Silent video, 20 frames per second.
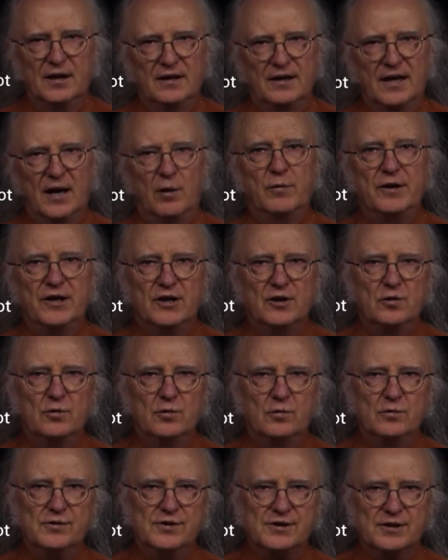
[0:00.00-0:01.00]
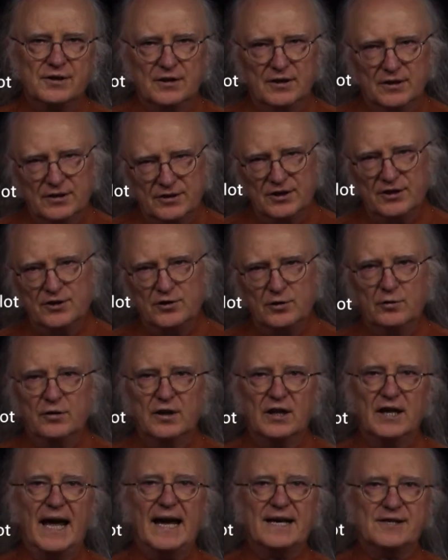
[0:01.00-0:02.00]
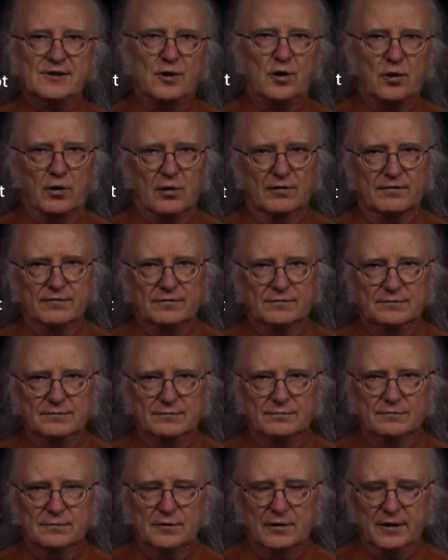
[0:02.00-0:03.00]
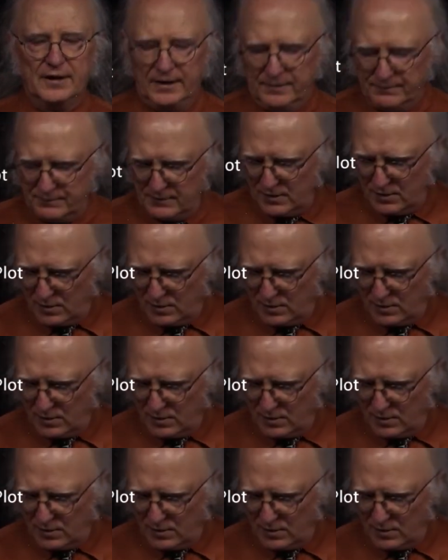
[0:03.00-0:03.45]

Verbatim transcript: that we used to do the last curve, okay?